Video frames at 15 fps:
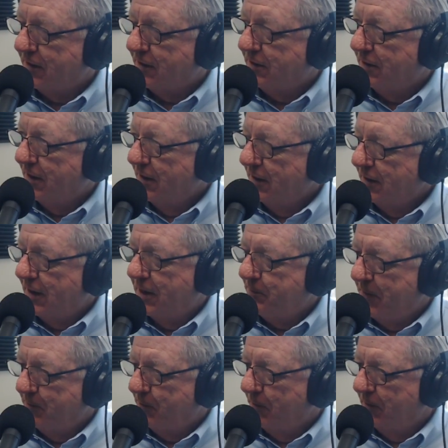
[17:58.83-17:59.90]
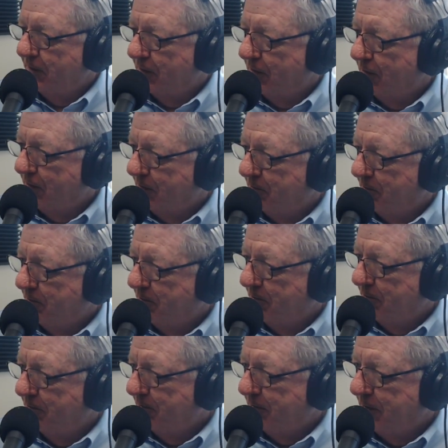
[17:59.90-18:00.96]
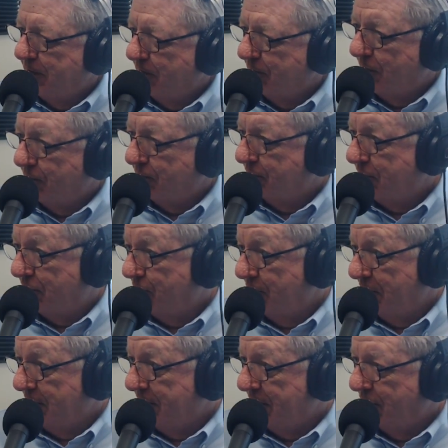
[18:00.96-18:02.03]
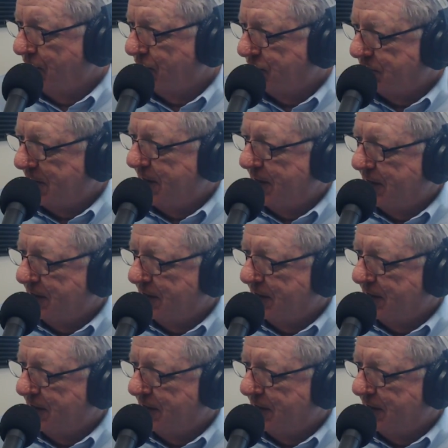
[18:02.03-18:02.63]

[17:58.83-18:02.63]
And a lot of people are, don't really understand